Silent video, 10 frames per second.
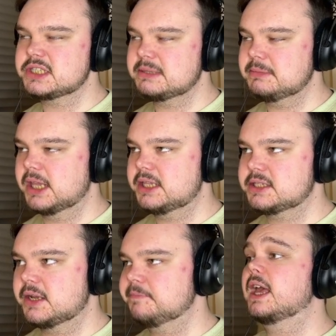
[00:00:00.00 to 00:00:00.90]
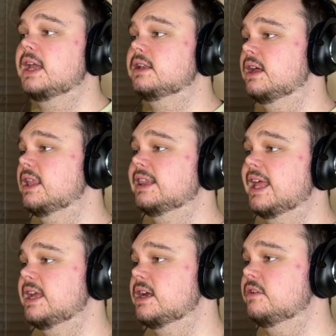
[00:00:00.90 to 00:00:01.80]
simulator, and a
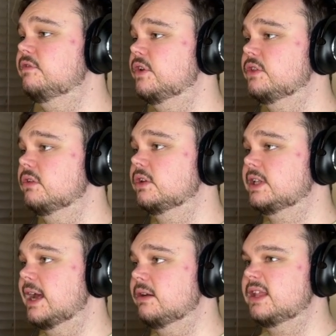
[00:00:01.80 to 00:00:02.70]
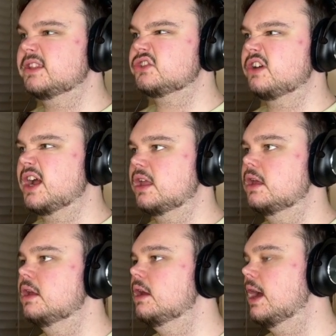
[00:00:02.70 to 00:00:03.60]
layer further on down in the track.
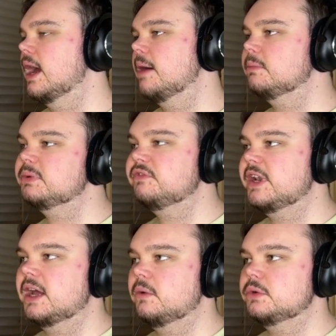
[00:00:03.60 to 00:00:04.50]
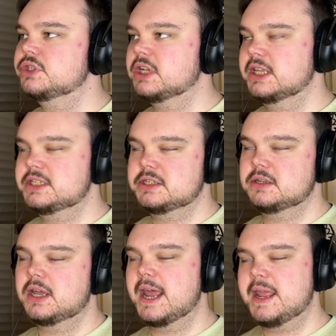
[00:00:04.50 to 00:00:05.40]
But for now, we're just going to listen
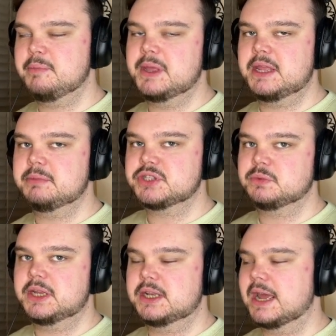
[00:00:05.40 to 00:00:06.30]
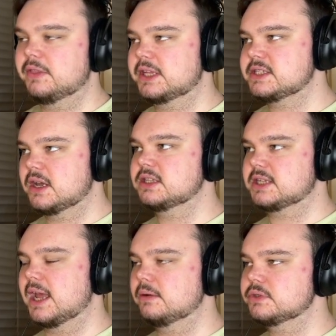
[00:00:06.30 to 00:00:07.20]
an A-B between how the guitar
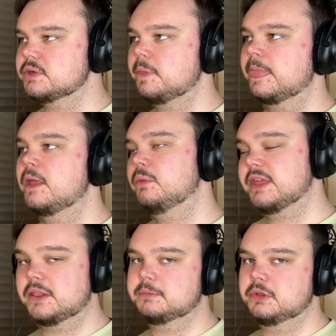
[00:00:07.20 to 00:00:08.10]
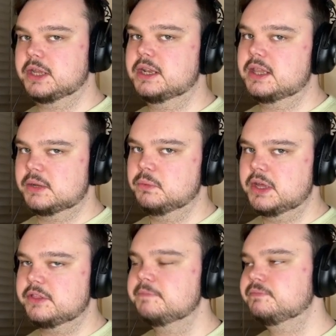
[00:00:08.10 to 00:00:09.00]
sounds without the plugin and then
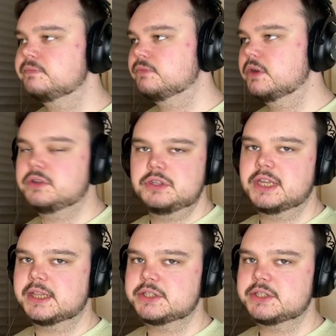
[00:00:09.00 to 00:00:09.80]
with. You get the